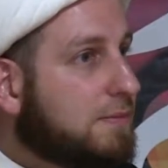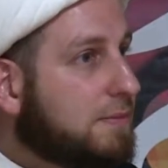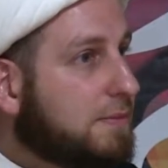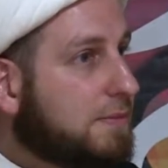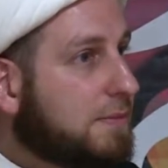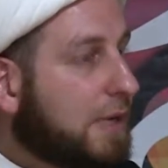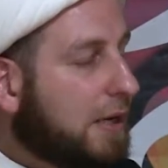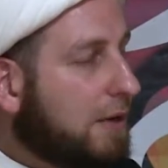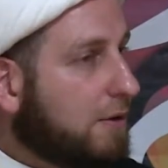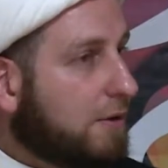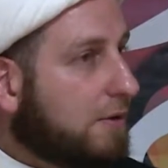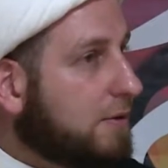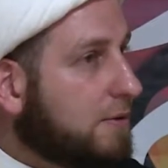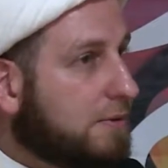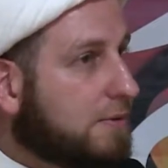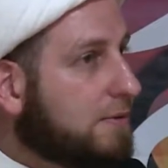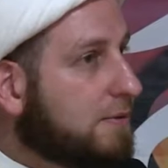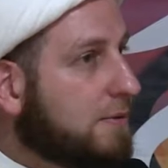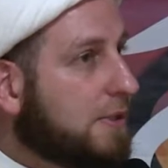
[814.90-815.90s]
I don't know.
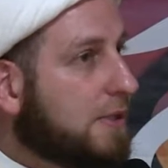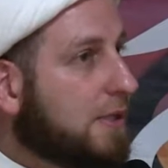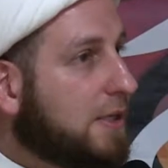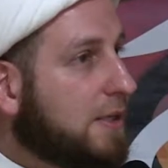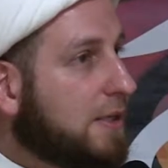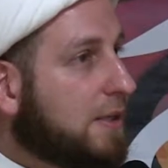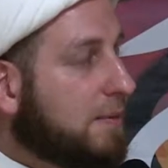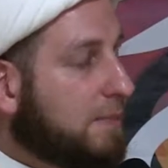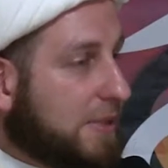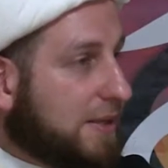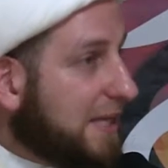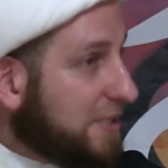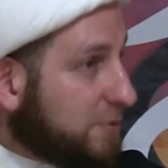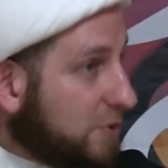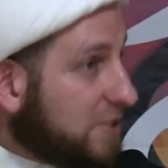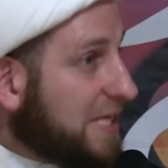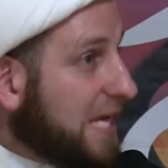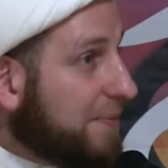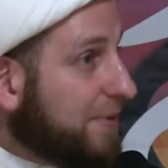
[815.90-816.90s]
But that's
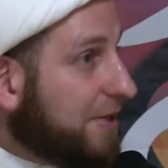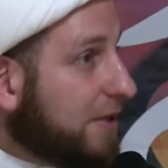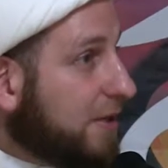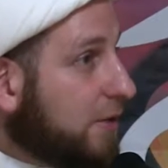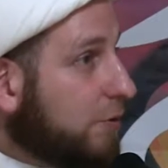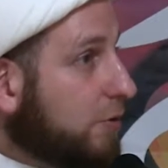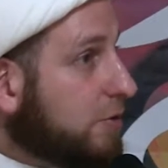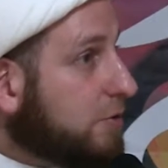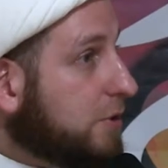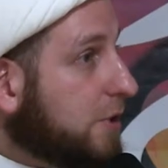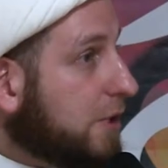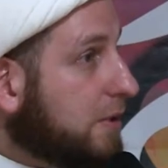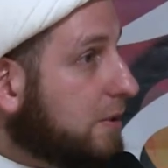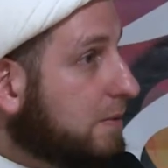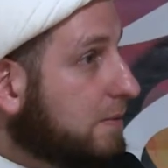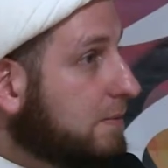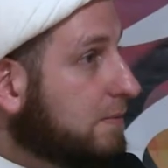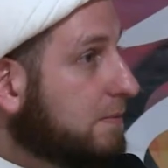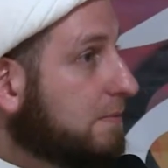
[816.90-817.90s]
what's happening in the world today.
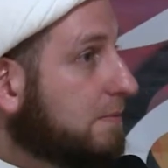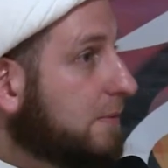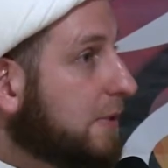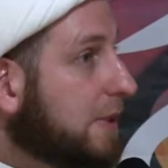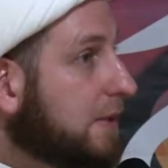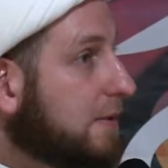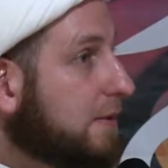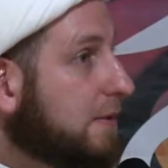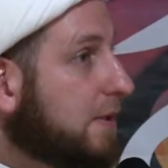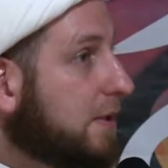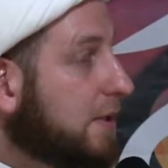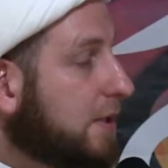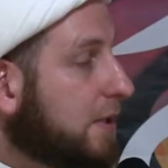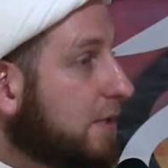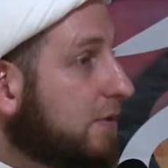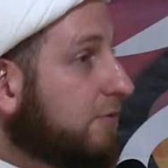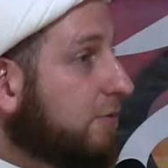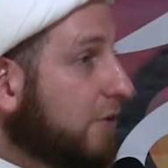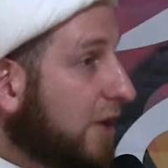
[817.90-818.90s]

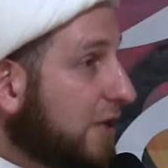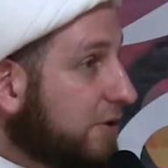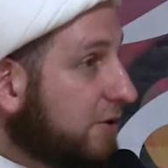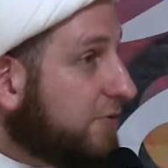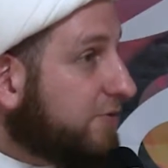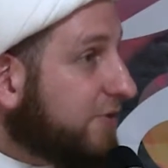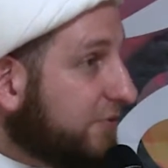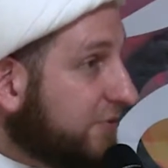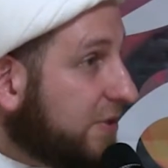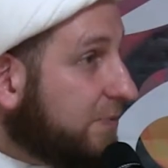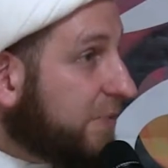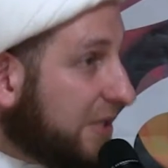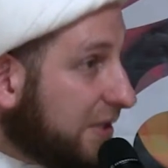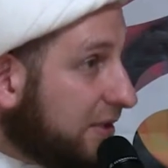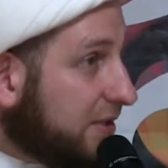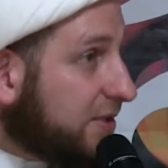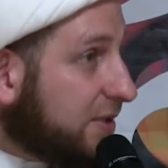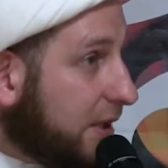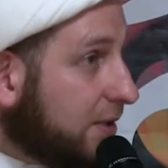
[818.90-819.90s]
$450
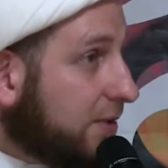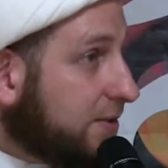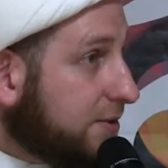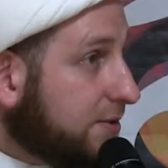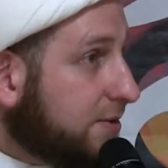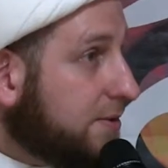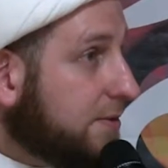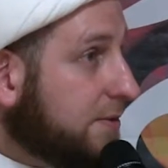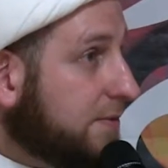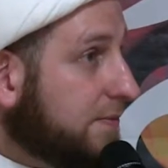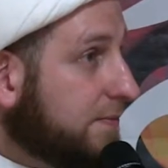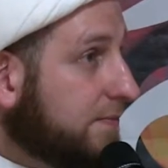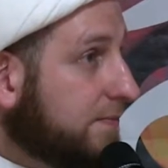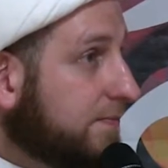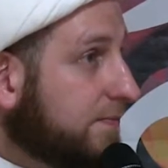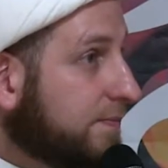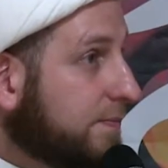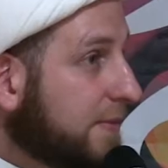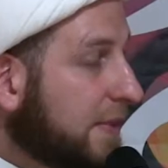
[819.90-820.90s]
billion
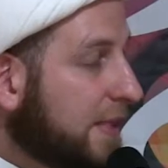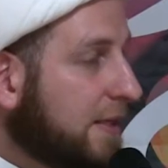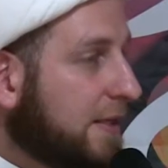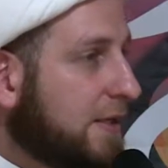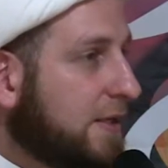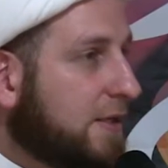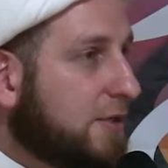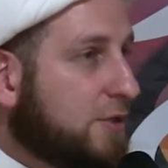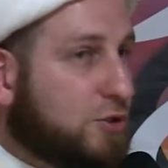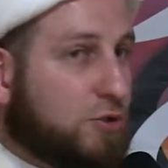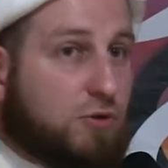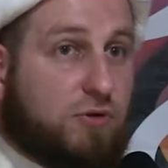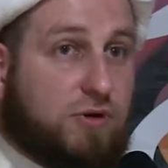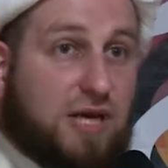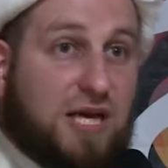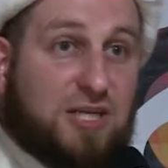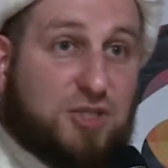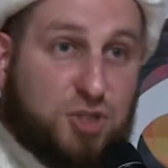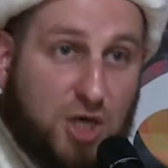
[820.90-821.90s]
to
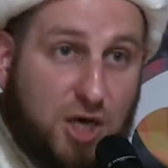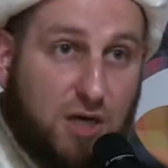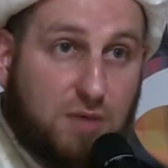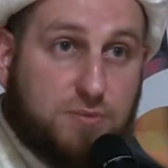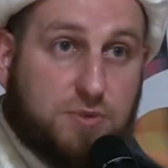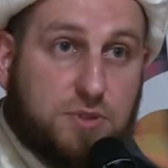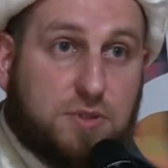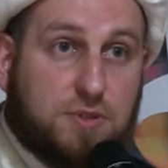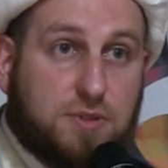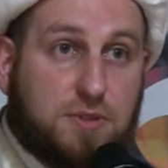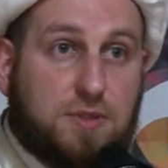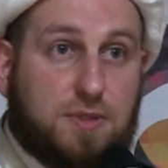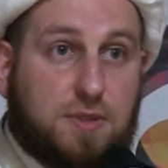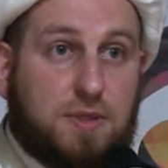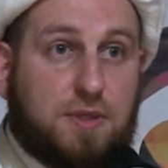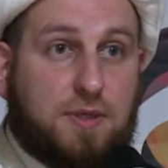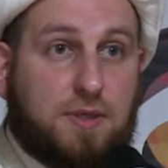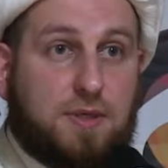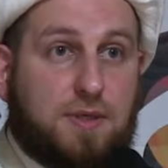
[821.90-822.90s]
create jobs
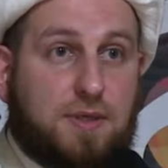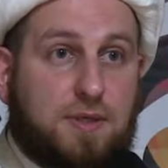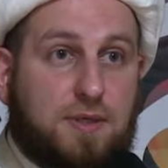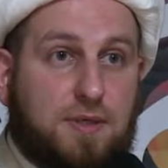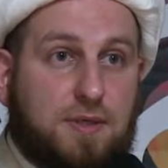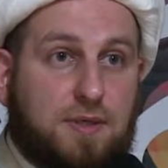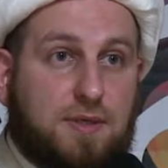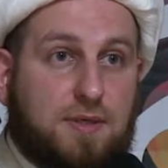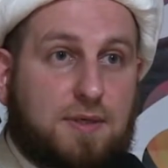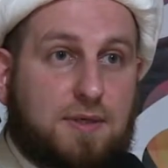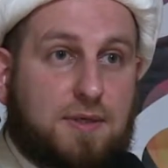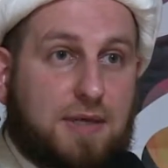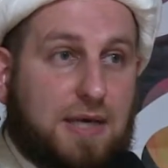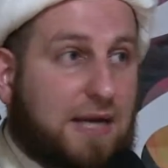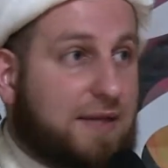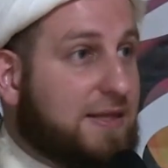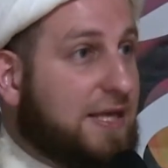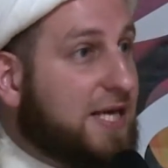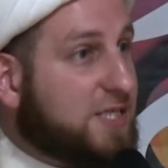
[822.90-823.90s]

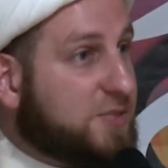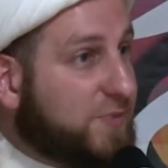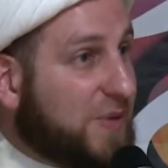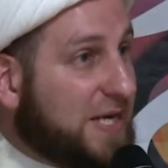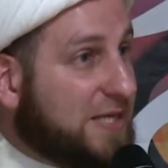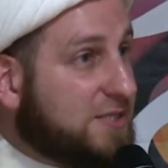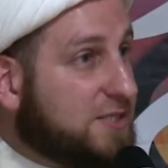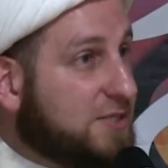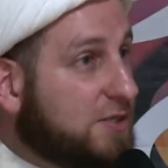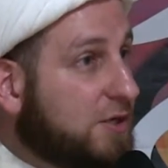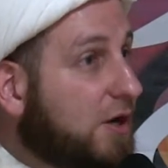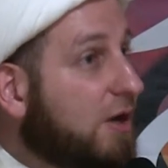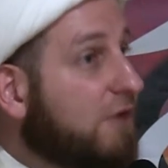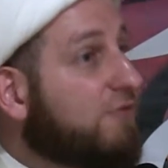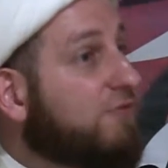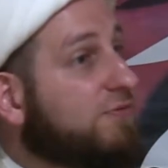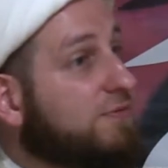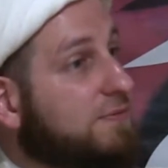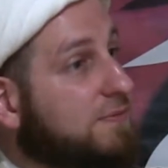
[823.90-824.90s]
at the expense
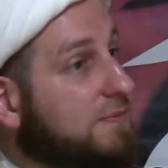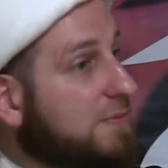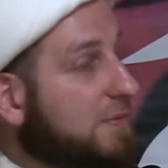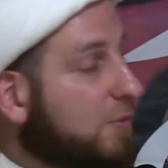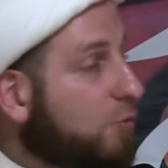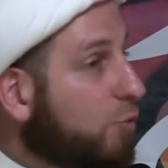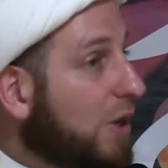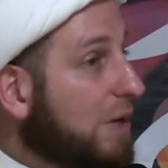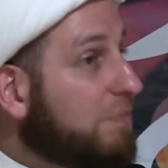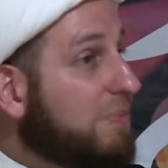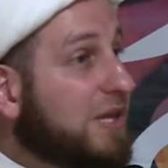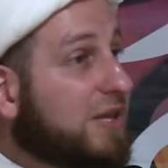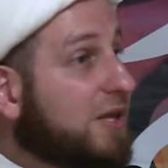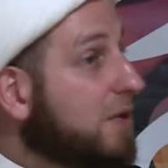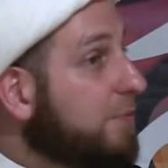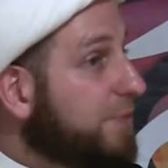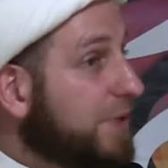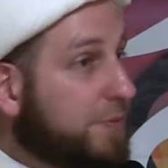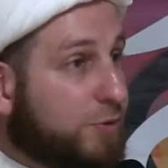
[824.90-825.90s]
of 1
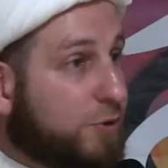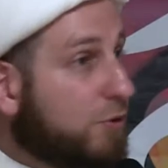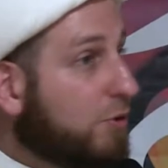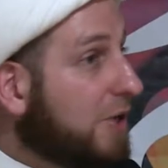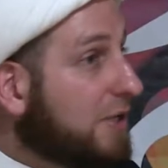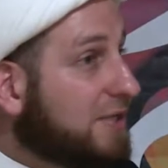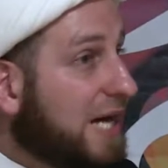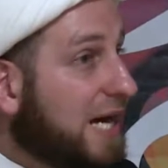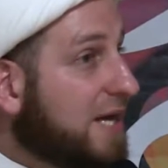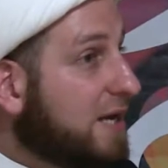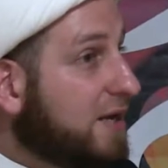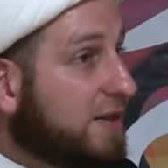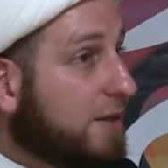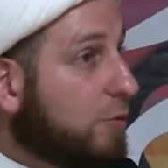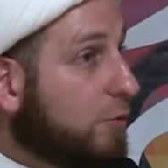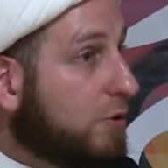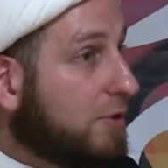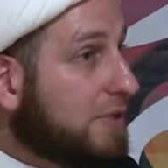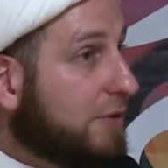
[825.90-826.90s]
billion people who are dying in the
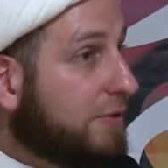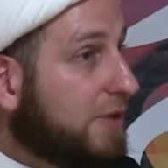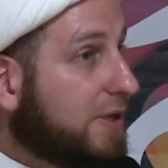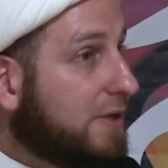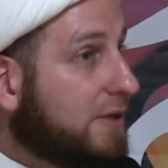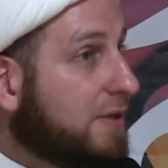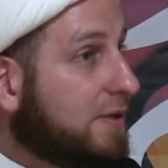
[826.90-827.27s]
world out there.